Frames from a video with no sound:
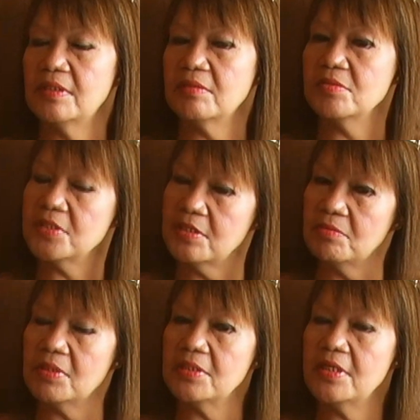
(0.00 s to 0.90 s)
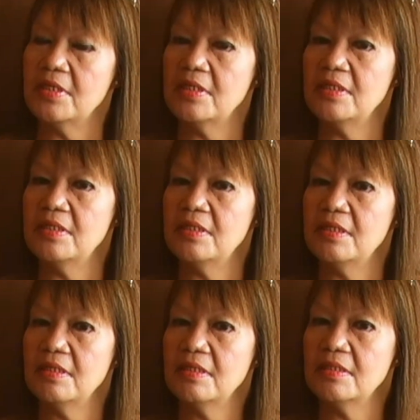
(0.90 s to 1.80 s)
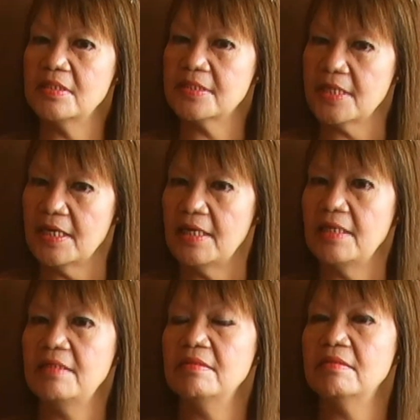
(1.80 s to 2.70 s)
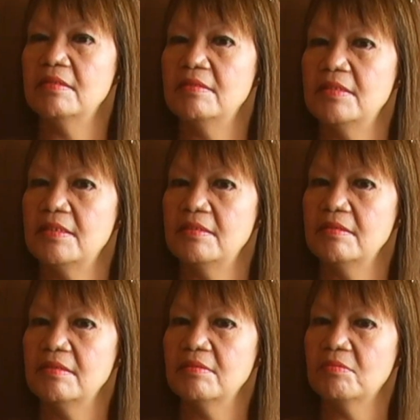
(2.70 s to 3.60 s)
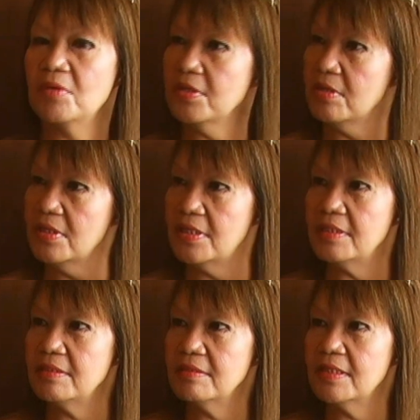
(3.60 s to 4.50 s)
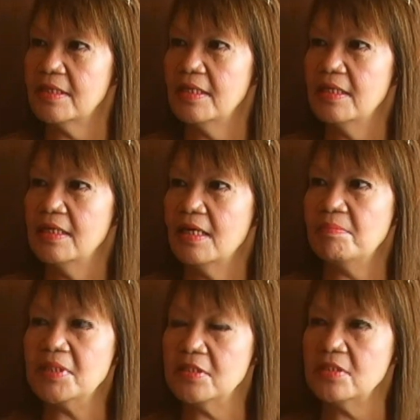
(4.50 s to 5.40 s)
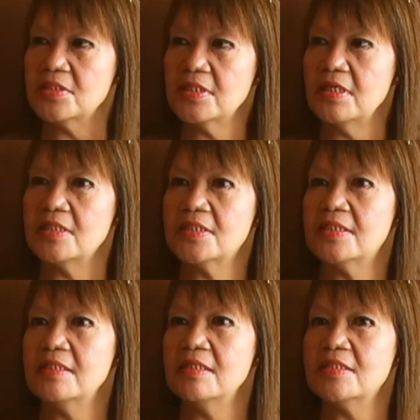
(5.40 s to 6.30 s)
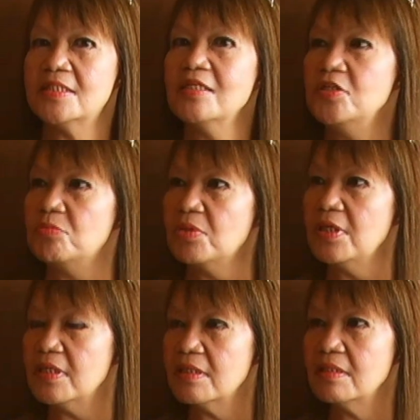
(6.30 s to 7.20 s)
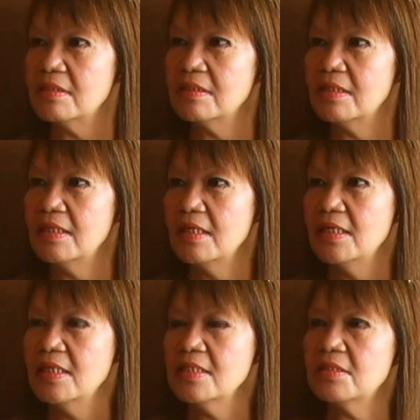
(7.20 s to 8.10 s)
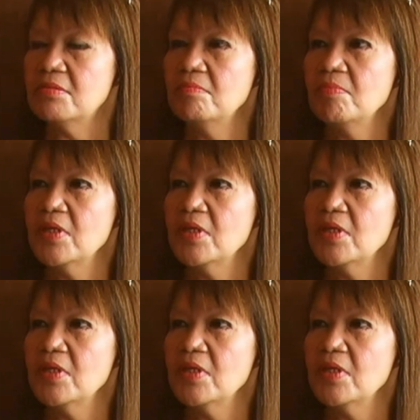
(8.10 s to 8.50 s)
consider what they said, and then work on it. Okay, but you see, it's still your work. Okay, so